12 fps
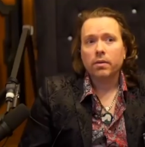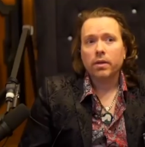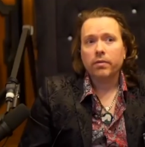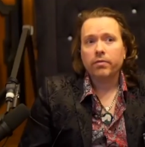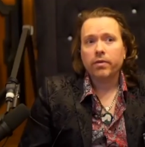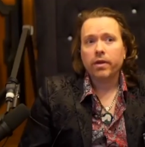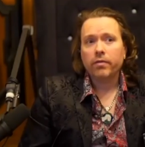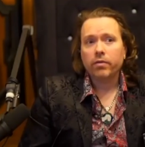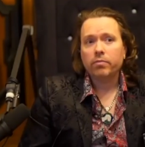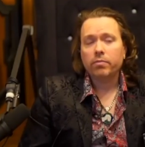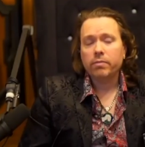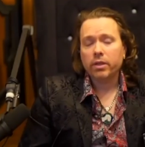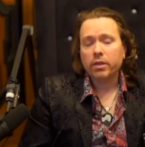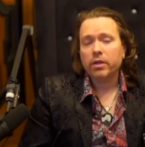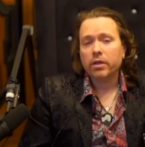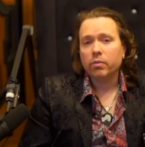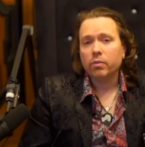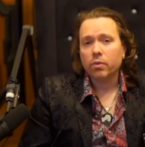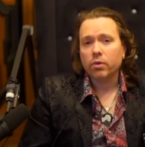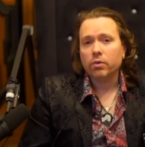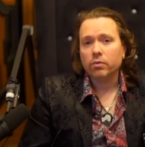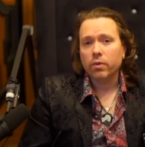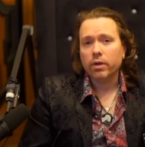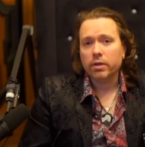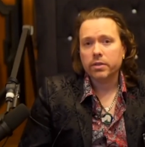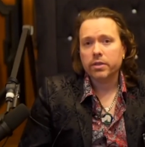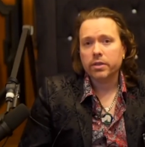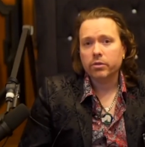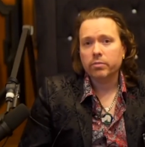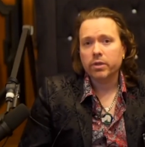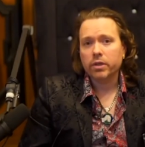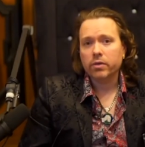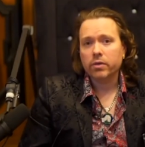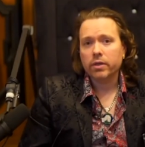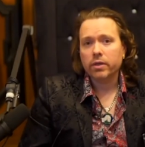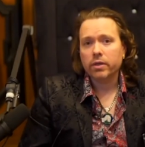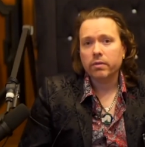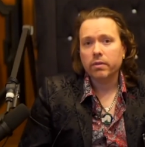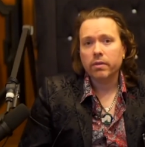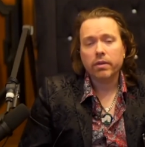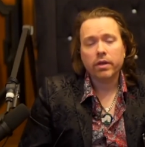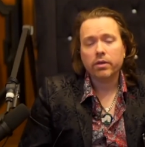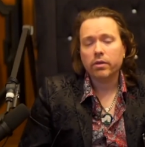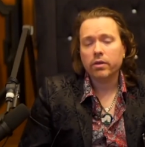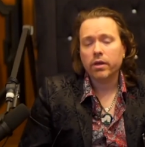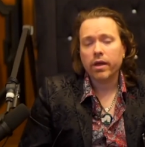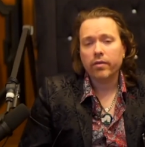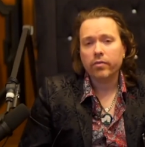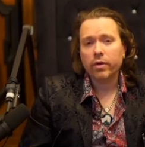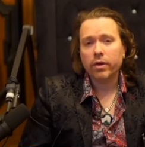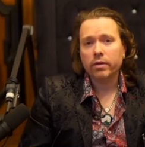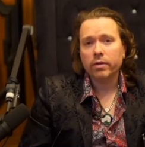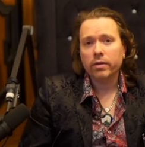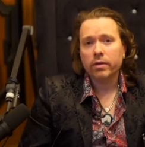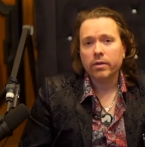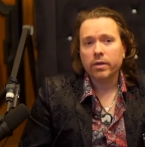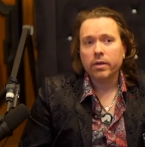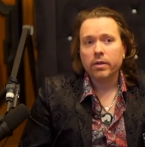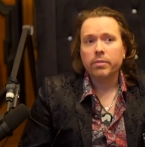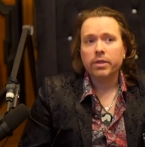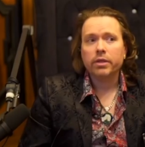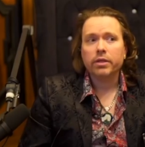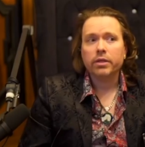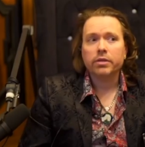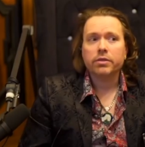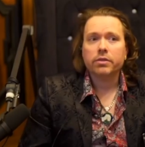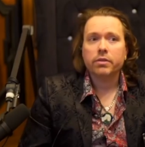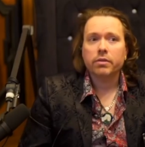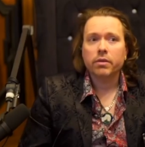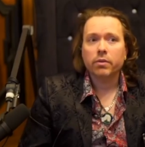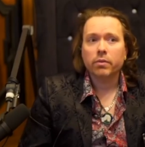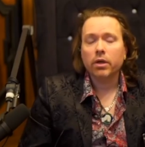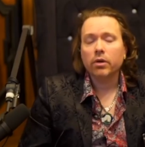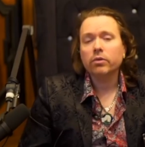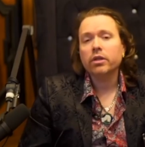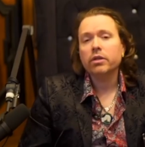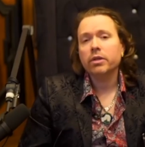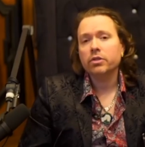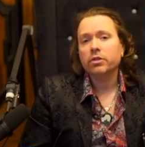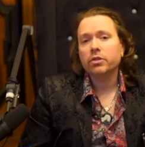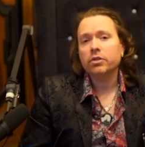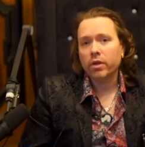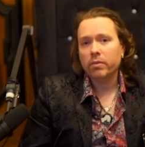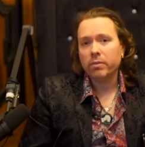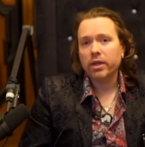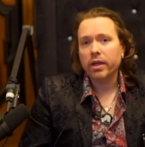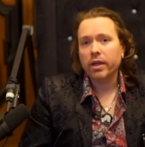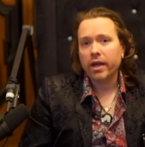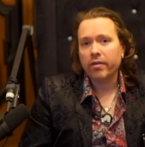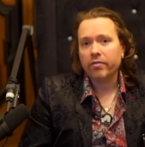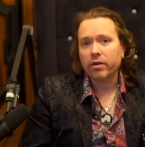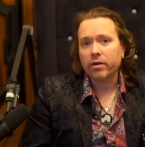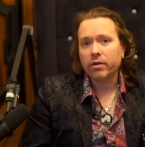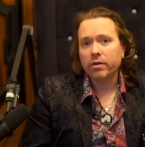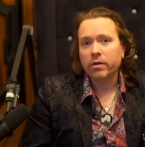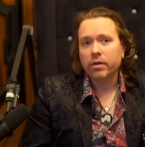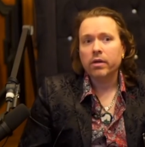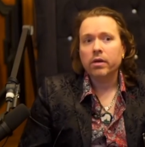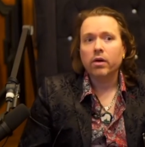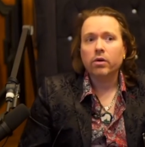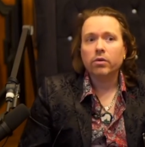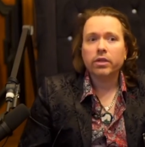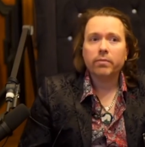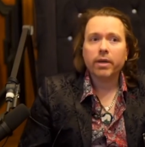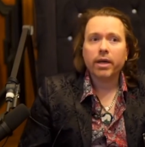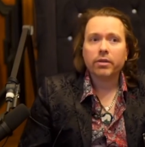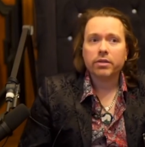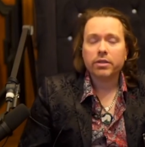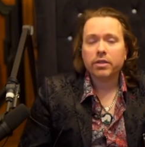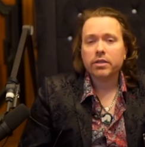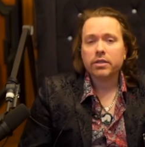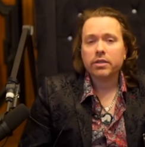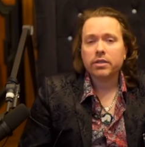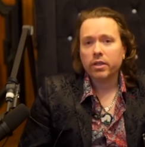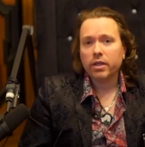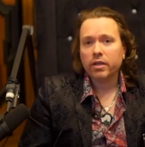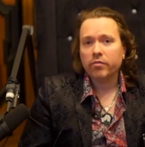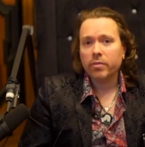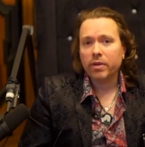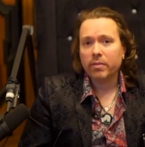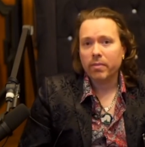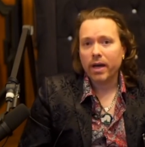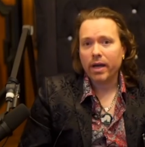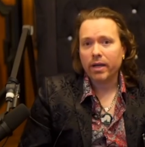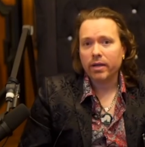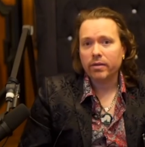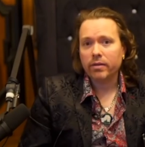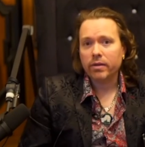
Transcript: If every millionaire in the world wanted a single Bitcoin, they couldn't have one, because there will only be 21 million ever. Only about 16 million have been mined.